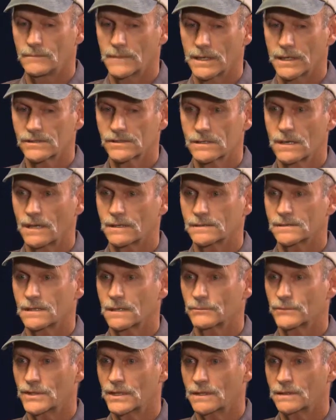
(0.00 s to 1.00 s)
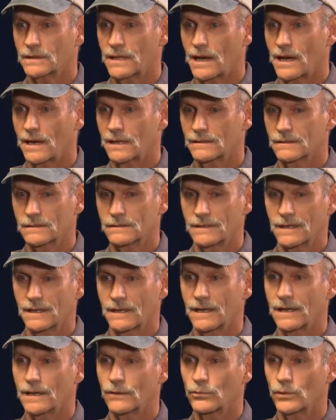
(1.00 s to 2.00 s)
it's not something that
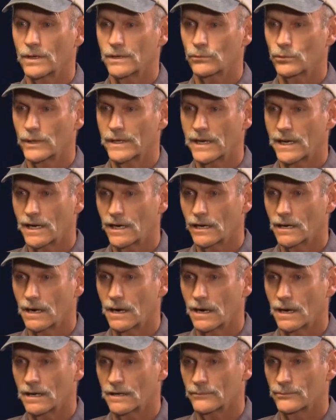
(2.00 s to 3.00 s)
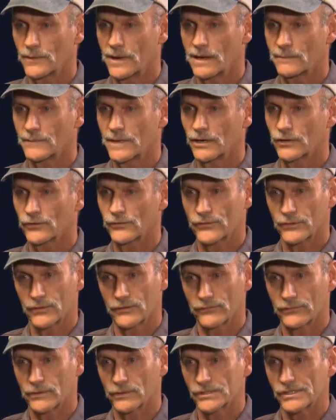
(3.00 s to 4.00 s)
anyone would hear out of my mouth for the
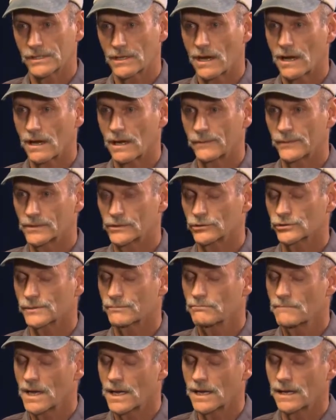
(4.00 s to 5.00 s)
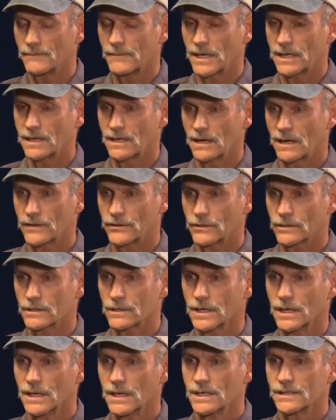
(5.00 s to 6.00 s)
first time. And there's many, many other
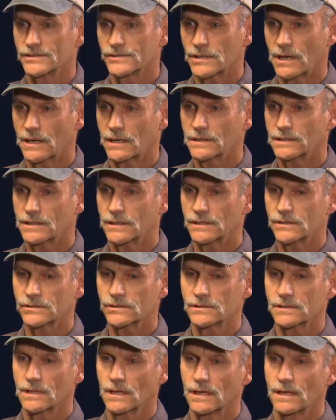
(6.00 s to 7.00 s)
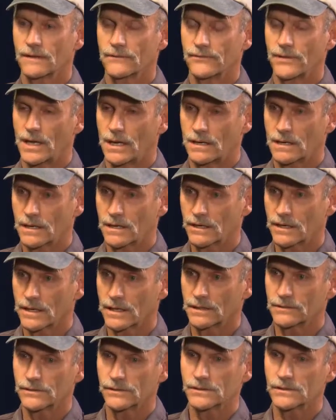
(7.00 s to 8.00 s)
scientists,
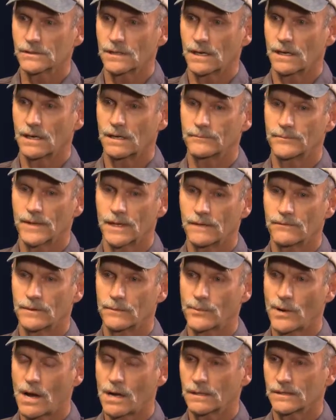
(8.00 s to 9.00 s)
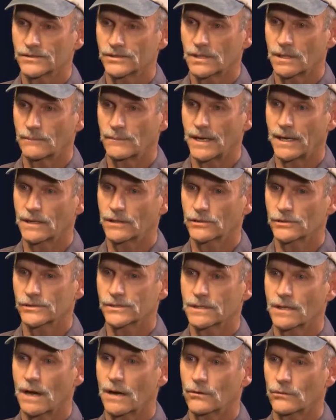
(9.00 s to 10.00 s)
veterinarians, even
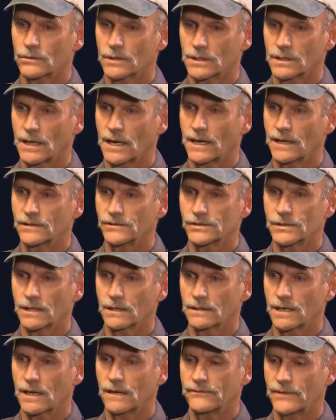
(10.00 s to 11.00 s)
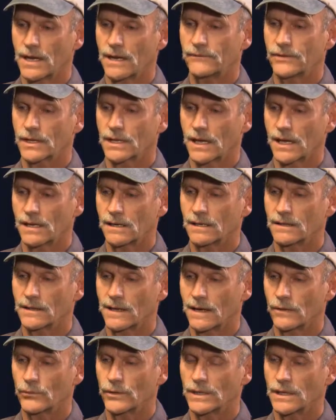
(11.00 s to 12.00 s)
policymakers that realize and have advocated
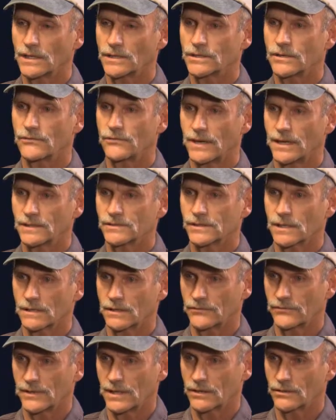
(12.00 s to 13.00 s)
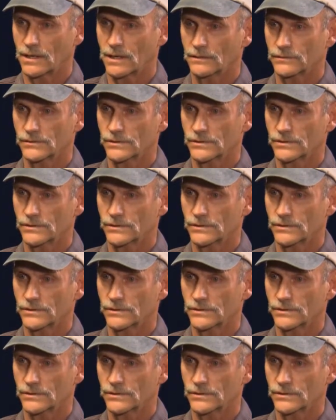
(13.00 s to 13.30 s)
that we need to phase out of feed grounds.